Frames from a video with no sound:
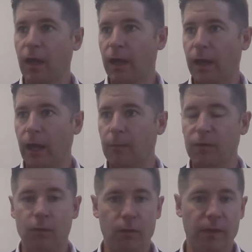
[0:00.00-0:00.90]

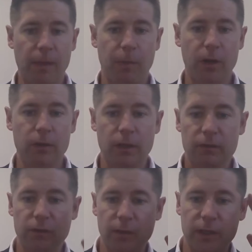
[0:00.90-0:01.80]
If you're in that boat,
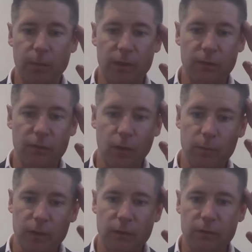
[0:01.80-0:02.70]
definitely get me in soon
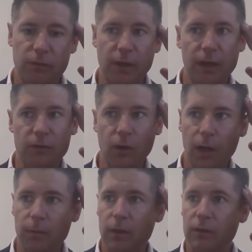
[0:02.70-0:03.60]
because
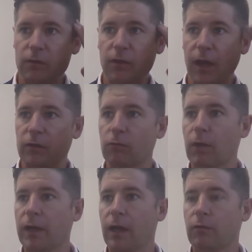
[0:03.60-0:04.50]
time is starting to
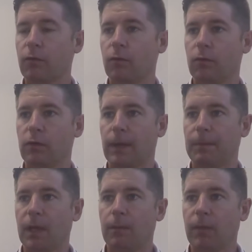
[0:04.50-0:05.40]
run out for
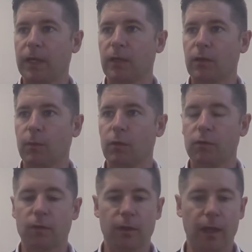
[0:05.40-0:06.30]
making your
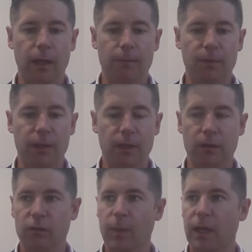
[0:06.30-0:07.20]
move in
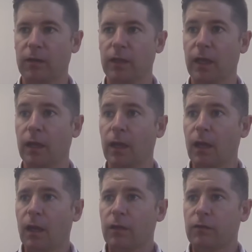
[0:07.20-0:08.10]
this part of the year.
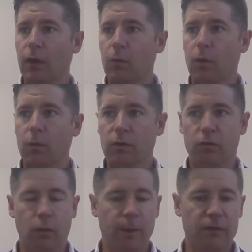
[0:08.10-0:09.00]
So what I want to
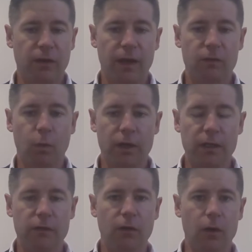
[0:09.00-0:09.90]
talk about today is what can
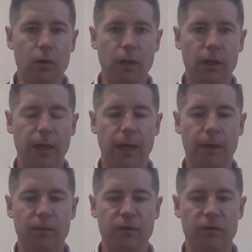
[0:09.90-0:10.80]
you do
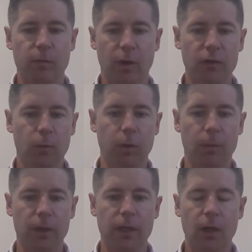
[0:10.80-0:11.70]
to separate your
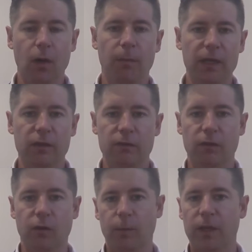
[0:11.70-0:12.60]
property, make things a
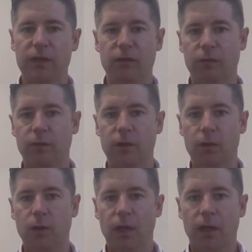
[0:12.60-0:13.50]
little bit easier for
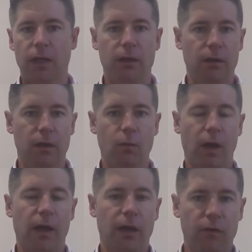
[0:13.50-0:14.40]
you in
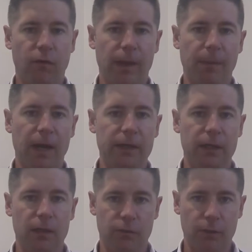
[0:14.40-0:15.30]
a flat market
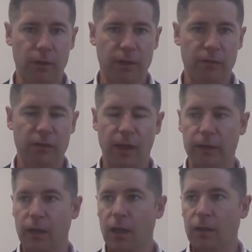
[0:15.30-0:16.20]
if you're looking at selling.
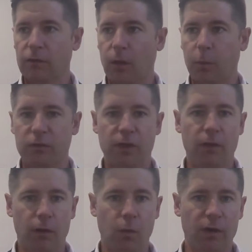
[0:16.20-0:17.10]
So I put
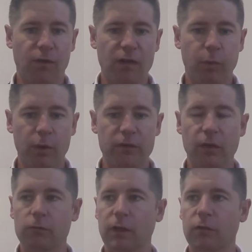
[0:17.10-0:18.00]
together a quick 5 points.
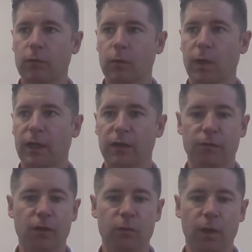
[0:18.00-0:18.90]
I'll run through them quickly. The
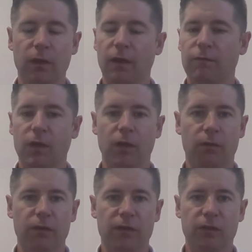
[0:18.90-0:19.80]
first one, very
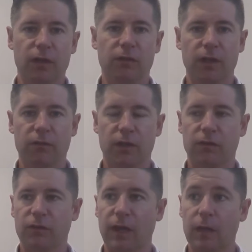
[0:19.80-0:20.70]
obvious, don't even need to
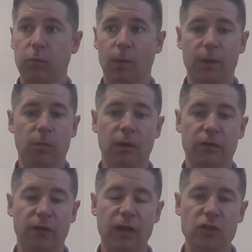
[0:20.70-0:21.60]
say it, property
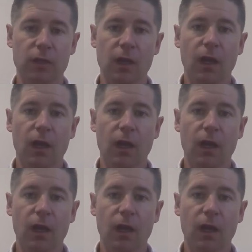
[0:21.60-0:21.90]
presentation.